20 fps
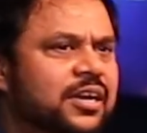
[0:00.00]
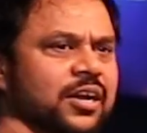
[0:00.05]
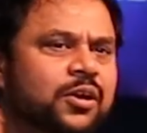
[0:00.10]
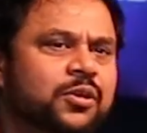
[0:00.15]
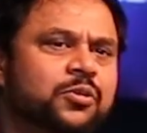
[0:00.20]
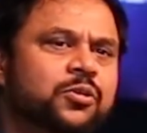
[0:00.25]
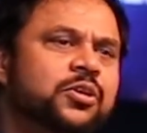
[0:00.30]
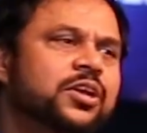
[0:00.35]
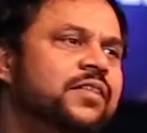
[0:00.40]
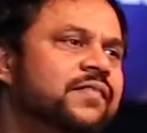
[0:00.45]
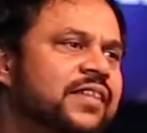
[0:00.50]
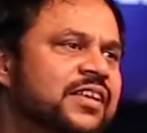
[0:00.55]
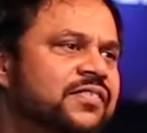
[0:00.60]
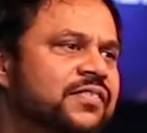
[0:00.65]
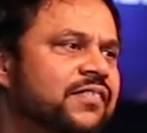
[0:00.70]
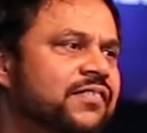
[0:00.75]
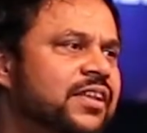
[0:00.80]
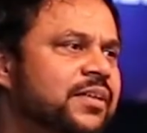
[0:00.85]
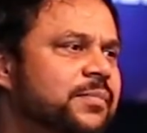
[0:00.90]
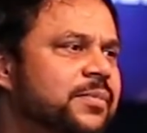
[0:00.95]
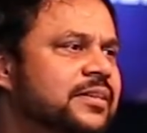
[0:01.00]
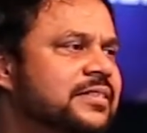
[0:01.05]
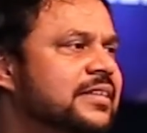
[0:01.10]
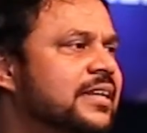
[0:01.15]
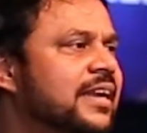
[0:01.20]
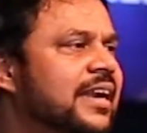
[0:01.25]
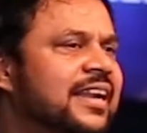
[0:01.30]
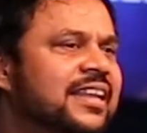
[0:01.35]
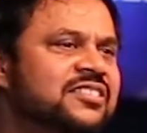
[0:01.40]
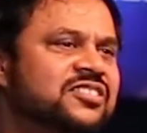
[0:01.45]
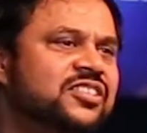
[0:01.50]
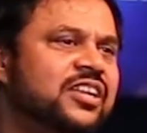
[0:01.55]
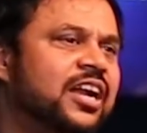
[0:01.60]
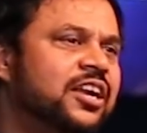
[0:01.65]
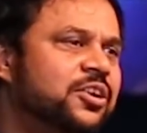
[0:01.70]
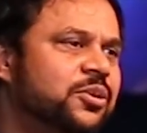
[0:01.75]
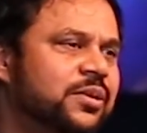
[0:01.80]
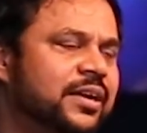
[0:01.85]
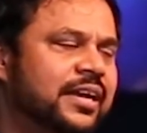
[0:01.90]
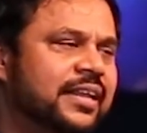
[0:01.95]
you invest 50%, let us start
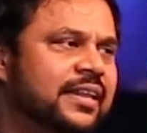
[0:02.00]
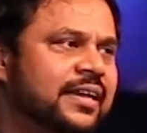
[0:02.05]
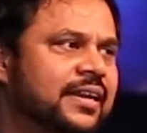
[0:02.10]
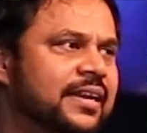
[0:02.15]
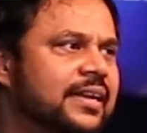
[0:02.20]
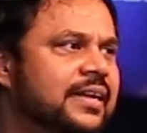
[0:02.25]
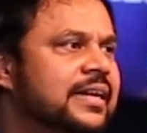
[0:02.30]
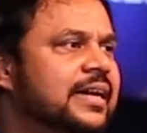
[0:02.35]
together.